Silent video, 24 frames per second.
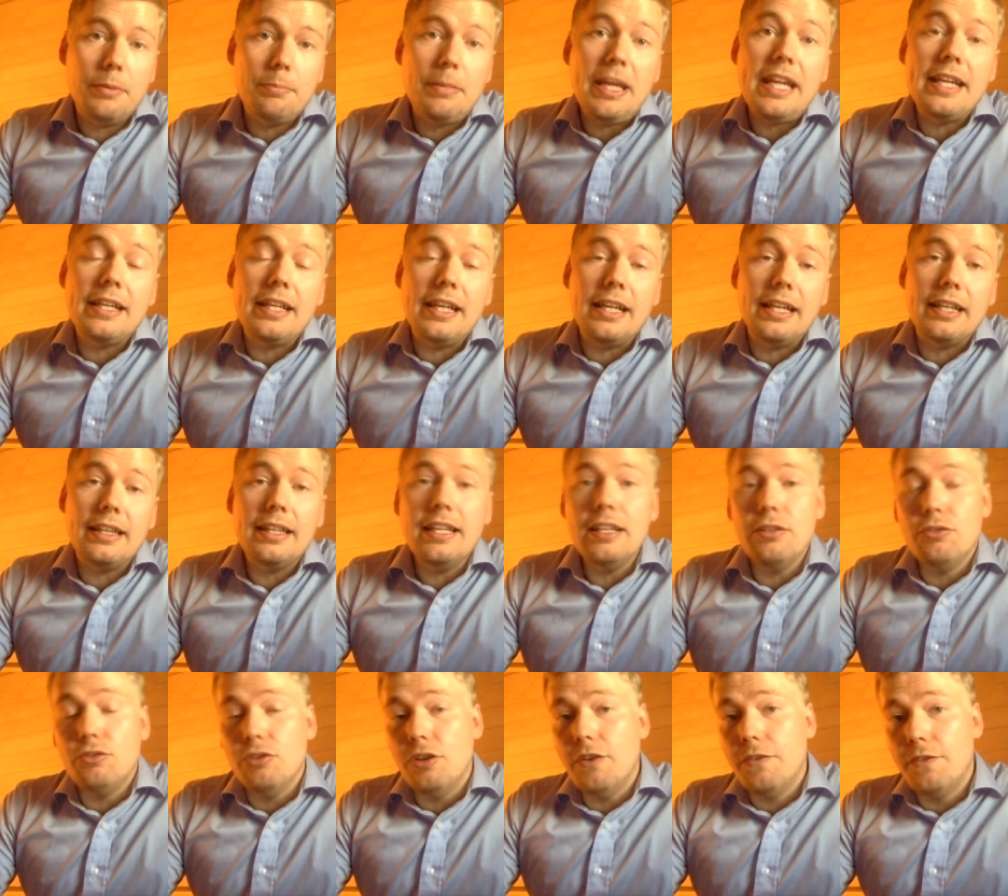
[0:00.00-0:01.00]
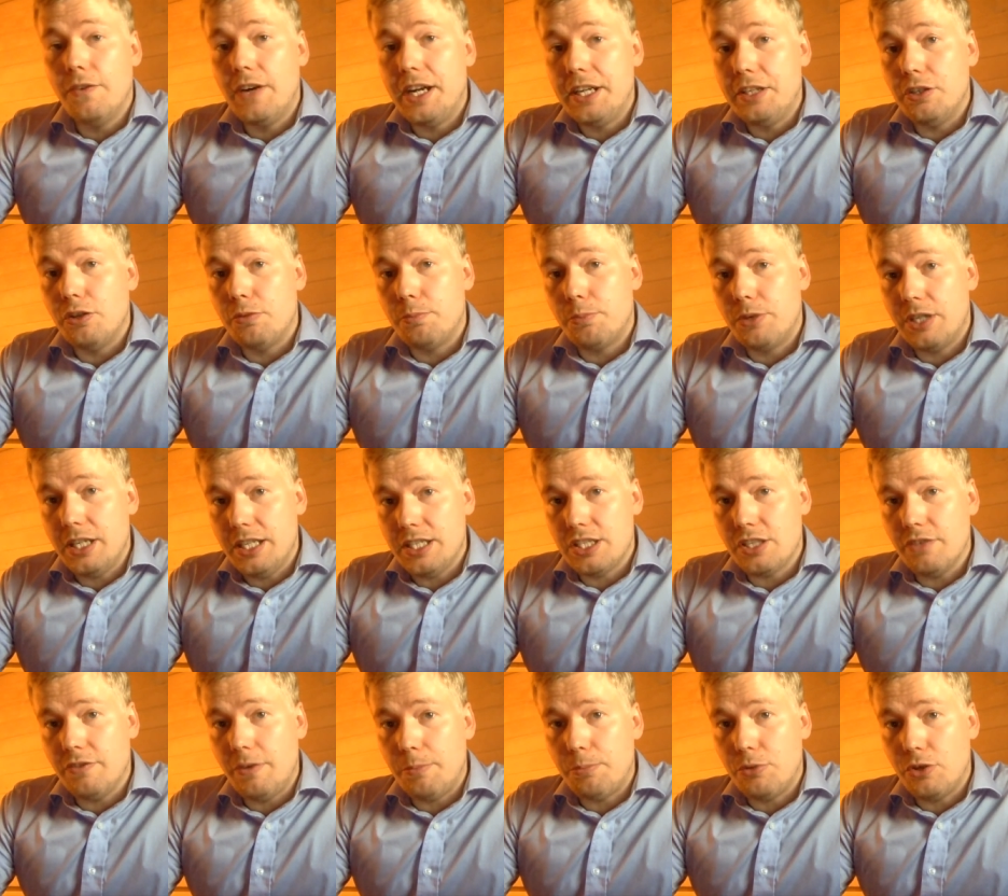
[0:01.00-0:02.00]
baking it into the final
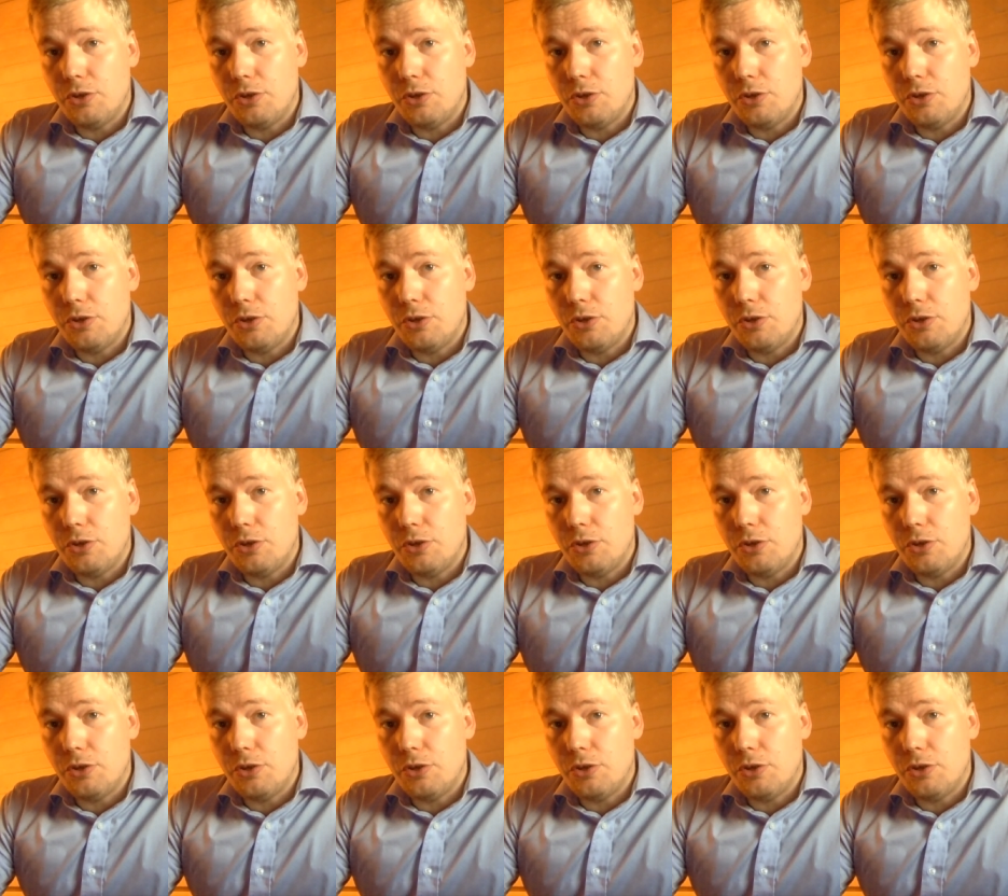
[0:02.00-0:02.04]
price of a